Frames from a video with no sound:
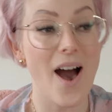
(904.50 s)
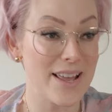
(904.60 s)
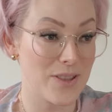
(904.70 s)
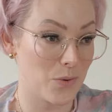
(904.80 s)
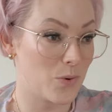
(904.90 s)

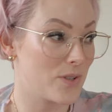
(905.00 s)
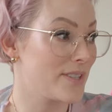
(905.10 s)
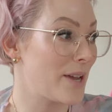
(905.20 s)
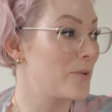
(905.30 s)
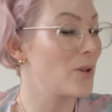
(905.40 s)
I
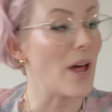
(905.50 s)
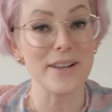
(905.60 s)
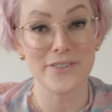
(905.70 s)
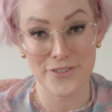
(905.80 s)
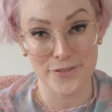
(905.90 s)
thought they were
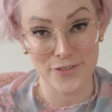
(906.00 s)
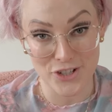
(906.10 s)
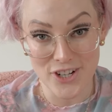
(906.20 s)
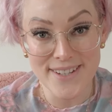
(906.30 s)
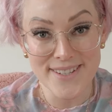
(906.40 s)
like the
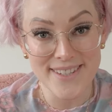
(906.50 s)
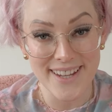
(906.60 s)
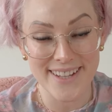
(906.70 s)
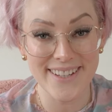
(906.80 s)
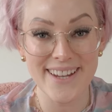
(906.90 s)
fishies
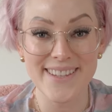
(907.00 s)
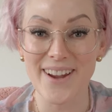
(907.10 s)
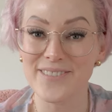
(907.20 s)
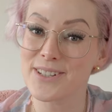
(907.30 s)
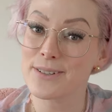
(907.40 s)
and that
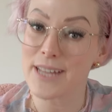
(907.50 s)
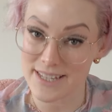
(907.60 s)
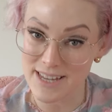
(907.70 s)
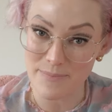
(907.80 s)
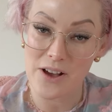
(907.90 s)
they would
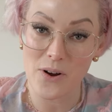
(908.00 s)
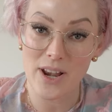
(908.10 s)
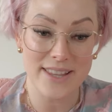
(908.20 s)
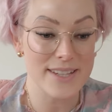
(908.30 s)
touch them and go like